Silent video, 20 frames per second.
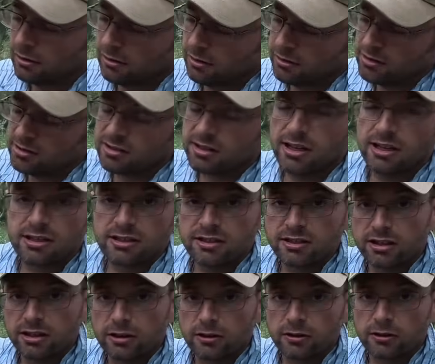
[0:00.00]
This case
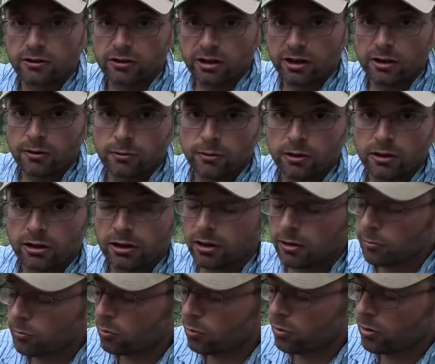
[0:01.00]
here is not what it
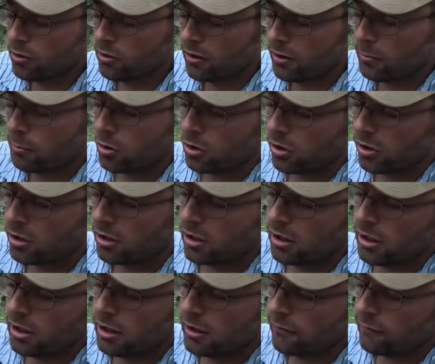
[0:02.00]
comes with. I bought it
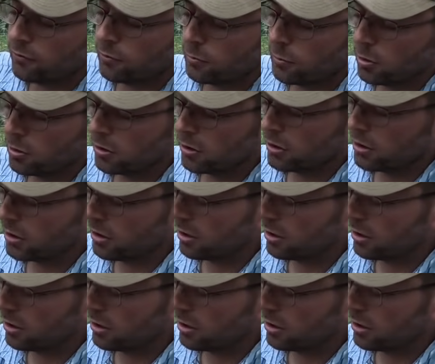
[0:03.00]
aftermarket.